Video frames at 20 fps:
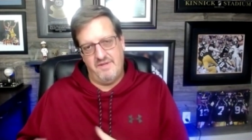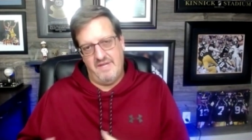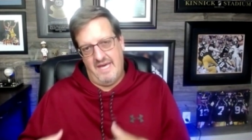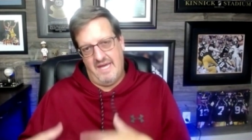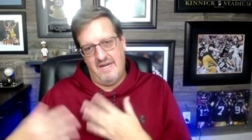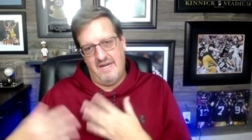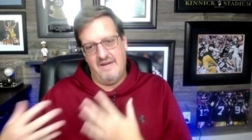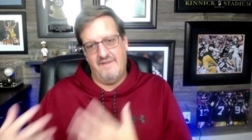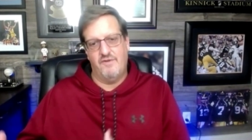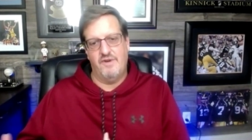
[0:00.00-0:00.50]

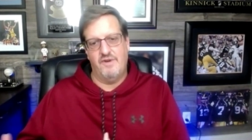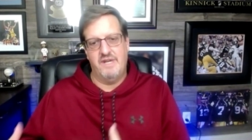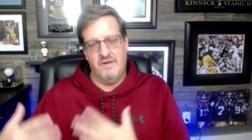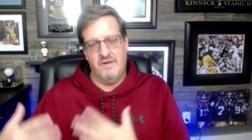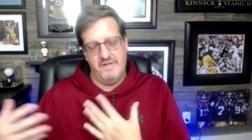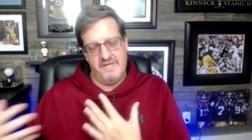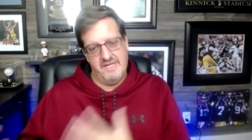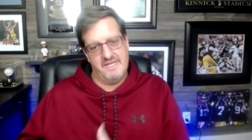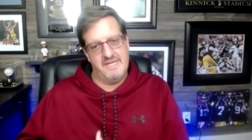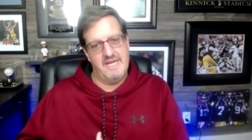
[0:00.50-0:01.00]
that and if we
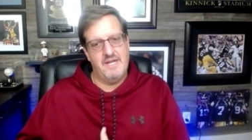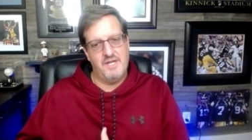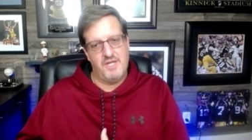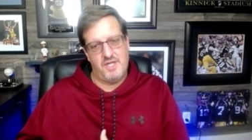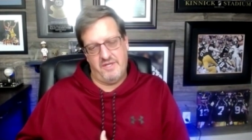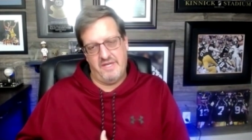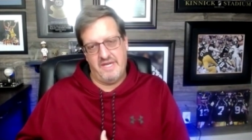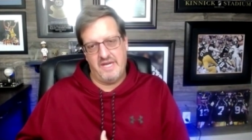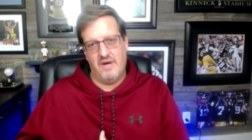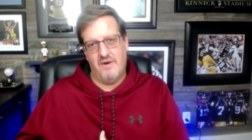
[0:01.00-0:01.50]
don't
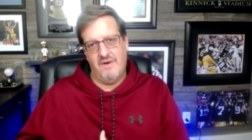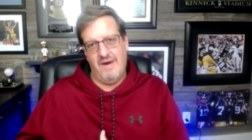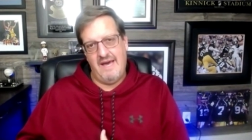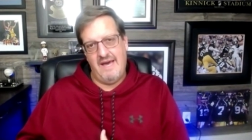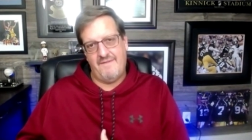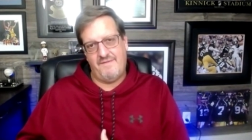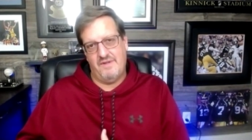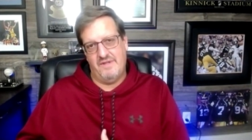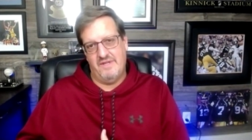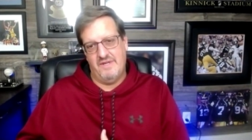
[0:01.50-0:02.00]
intentionally go
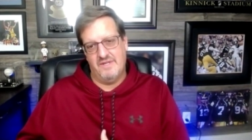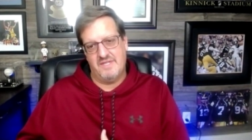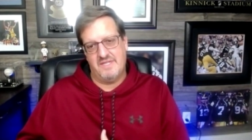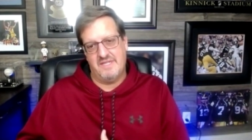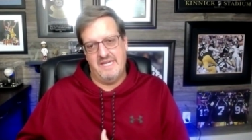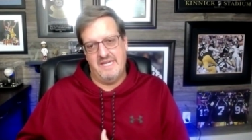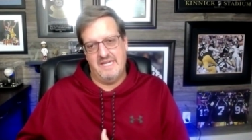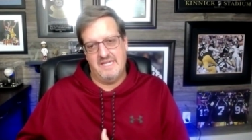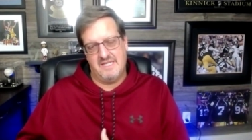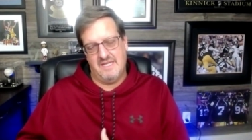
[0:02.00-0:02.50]
after those
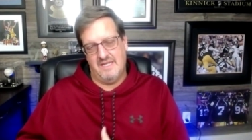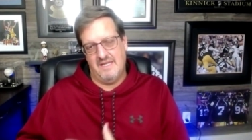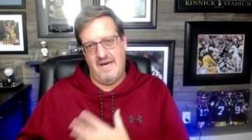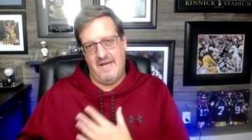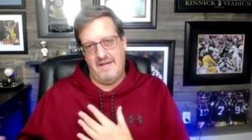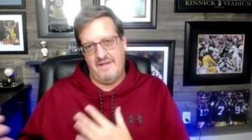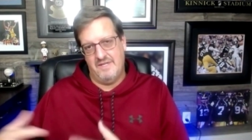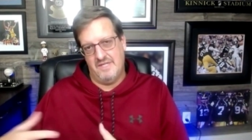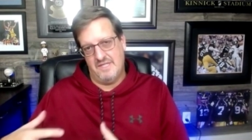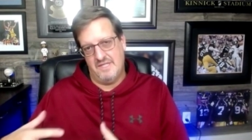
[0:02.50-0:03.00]
things a
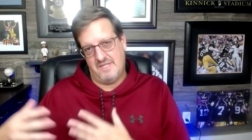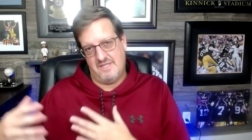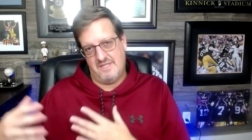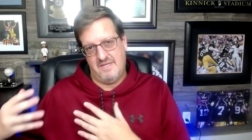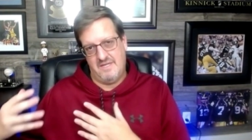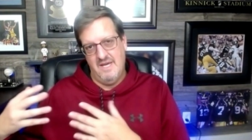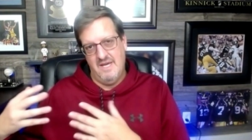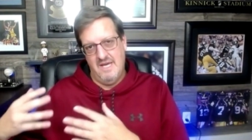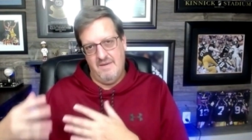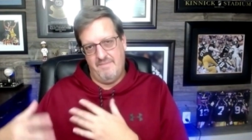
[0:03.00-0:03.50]
lot of those